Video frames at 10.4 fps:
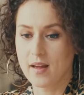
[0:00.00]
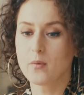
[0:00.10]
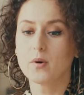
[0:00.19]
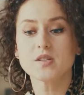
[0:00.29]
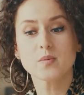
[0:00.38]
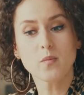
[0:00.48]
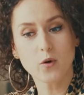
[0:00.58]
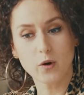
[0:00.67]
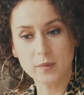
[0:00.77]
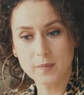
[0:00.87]
What's
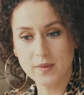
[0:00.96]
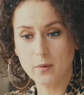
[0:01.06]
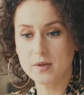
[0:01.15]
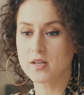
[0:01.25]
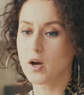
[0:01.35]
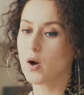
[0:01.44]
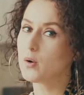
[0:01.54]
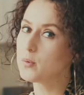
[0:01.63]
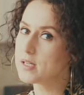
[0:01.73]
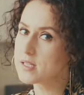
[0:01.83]
more, there was
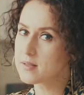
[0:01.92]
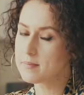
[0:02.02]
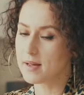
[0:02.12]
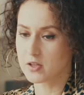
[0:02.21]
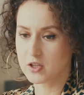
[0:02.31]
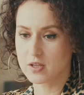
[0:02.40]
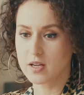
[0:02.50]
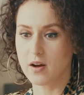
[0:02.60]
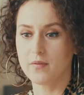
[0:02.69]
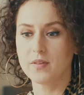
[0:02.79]
always the
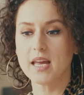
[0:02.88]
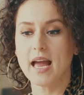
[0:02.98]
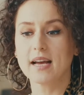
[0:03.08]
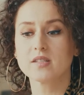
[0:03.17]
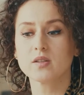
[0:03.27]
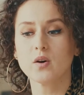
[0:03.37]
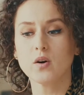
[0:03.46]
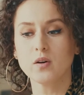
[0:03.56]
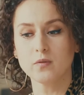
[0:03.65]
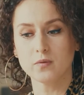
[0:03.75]
mention of the
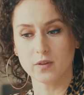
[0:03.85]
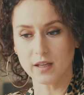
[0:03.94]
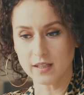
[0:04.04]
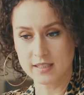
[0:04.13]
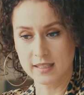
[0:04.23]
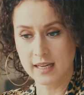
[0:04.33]
ex-girlfriend,